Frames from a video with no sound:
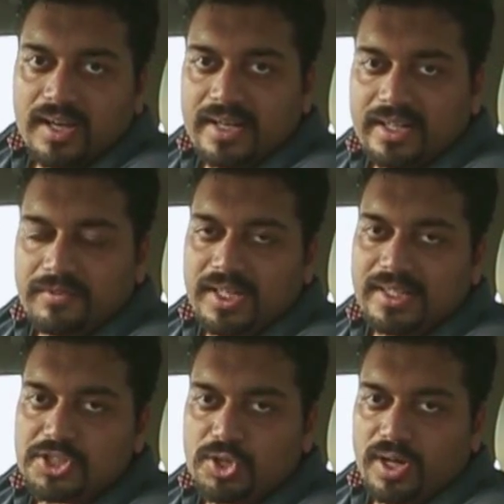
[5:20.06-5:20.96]
connectivity
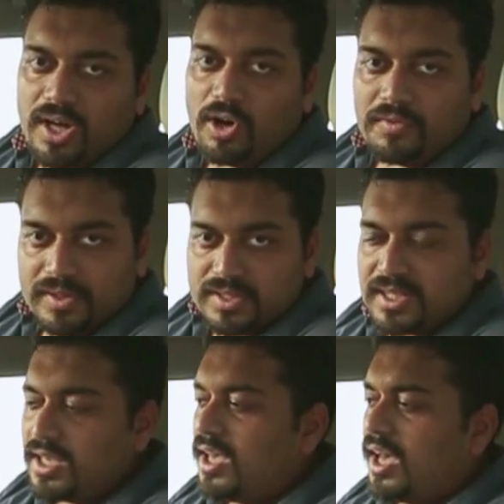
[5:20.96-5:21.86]
that Skoda
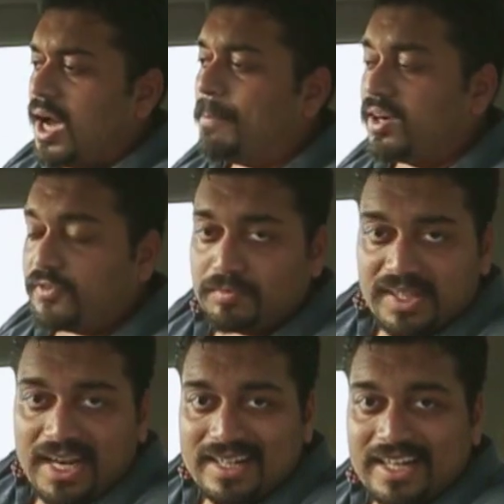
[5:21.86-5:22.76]
offers. Apart from
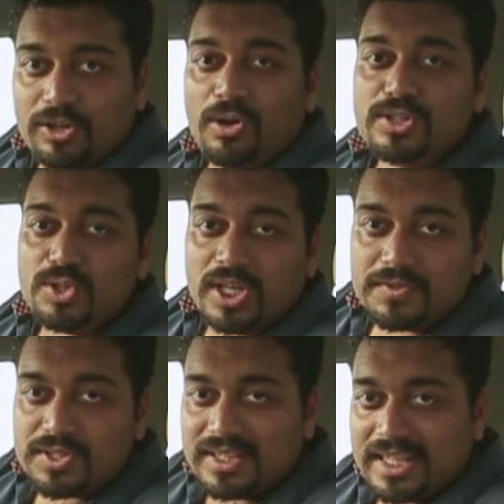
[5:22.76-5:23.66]
that, it also
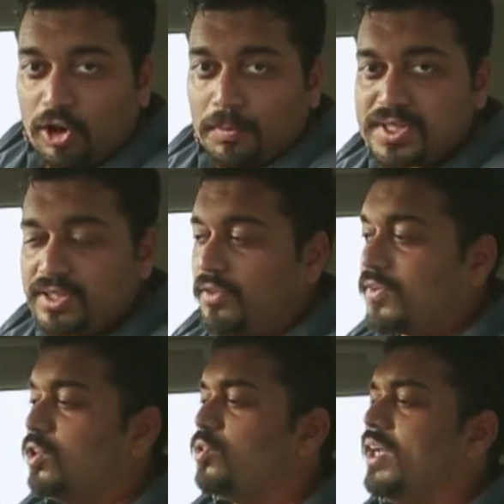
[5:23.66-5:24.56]
gives you the option of
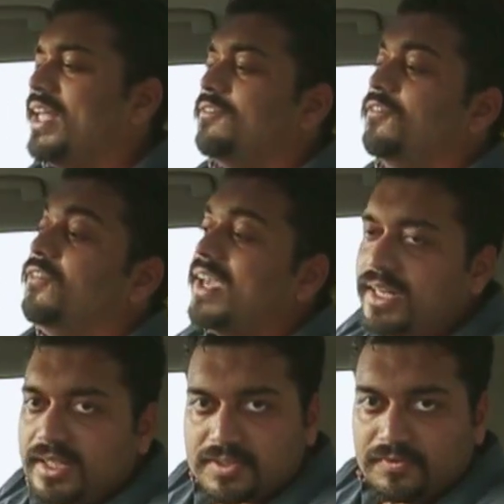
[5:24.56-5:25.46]
controlling
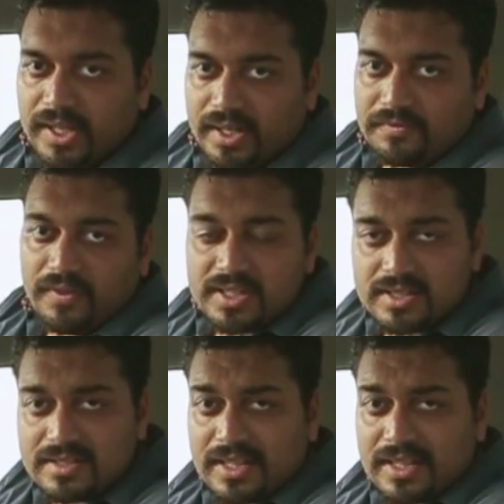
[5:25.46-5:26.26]
various vehicle functions,